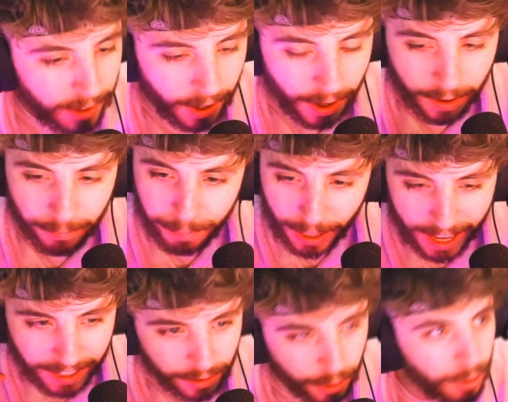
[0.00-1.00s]

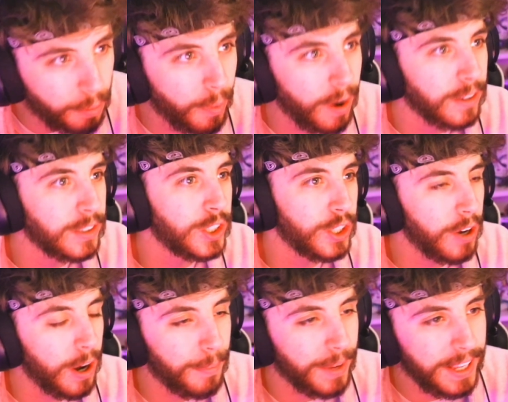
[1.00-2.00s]
add new ones. Do you
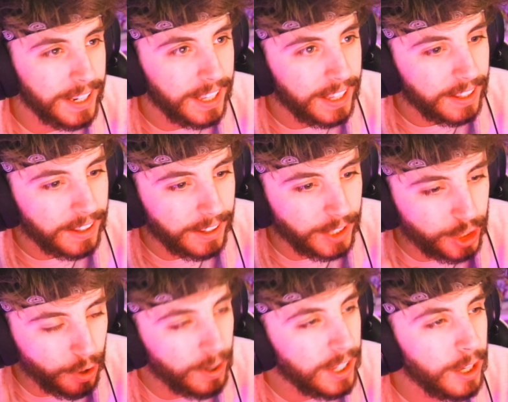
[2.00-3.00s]
know what I mean?
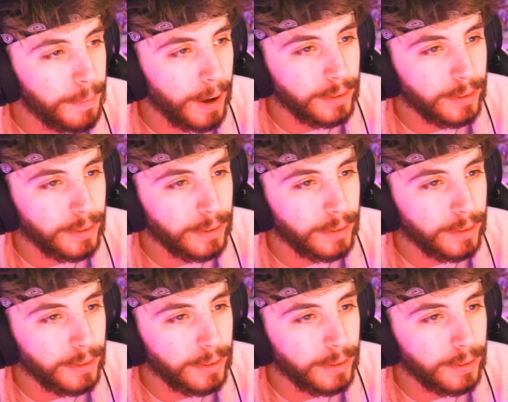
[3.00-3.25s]
Surely you'll be